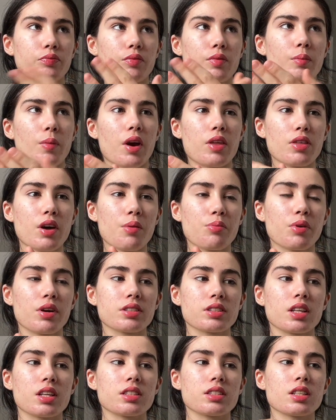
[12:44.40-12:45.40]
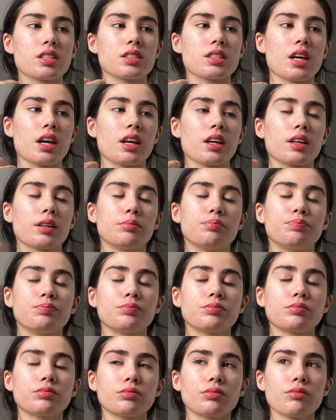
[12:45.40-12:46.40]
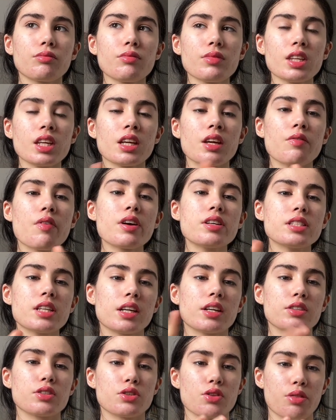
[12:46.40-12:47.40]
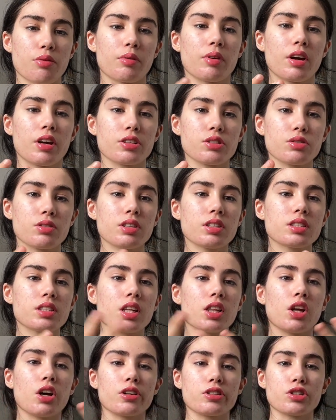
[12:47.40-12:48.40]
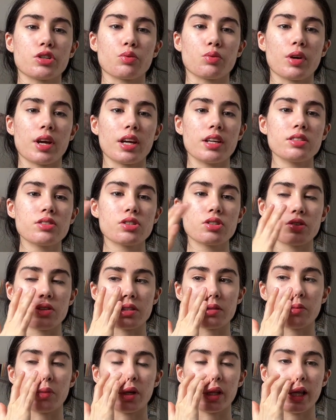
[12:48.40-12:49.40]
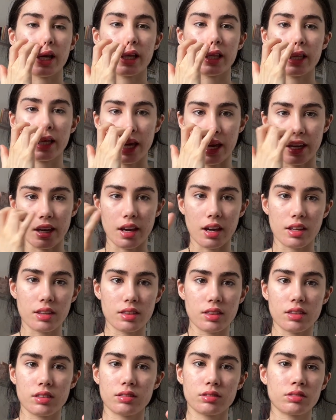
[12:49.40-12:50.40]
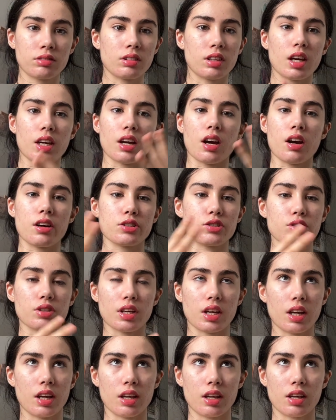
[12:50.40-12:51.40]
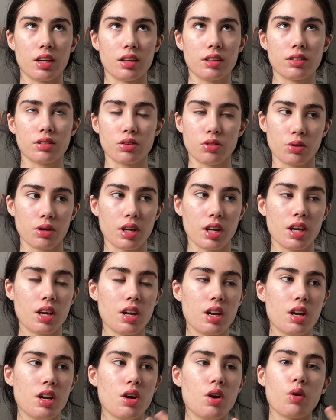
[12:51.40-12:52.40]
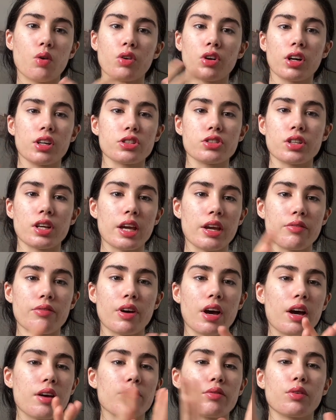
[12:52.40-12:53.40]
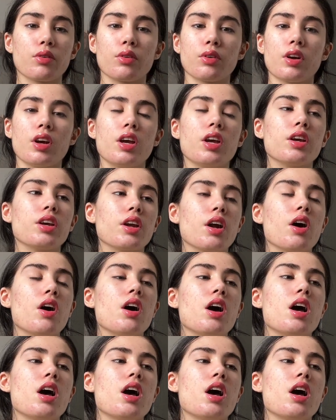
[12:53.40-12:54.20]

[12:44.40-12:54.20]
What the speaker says: my thought process is like, if I set it to 300, it's a larger range, so it's more likely I get like 183 or 185 or, you know.